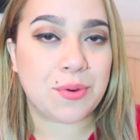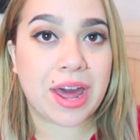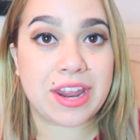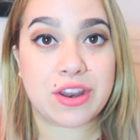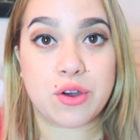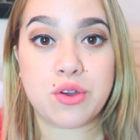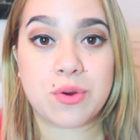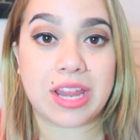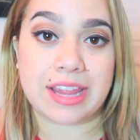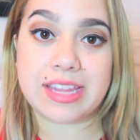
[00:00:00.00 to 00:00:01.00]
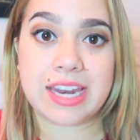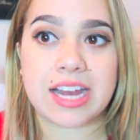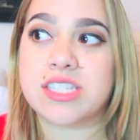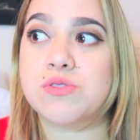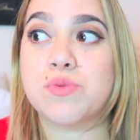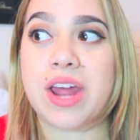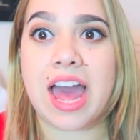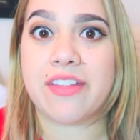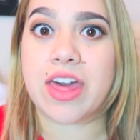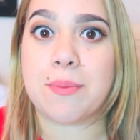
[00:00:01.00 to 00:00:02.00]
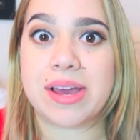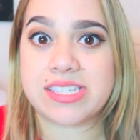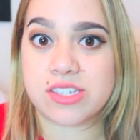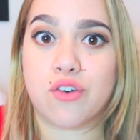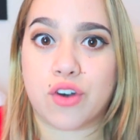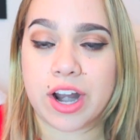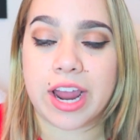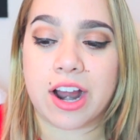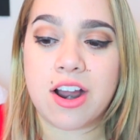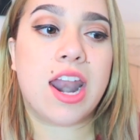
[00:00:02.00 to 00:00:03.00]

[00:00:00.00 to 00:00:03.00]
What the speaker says: Oh, I didn't know you were Latina, because it was when I had like my silver hair.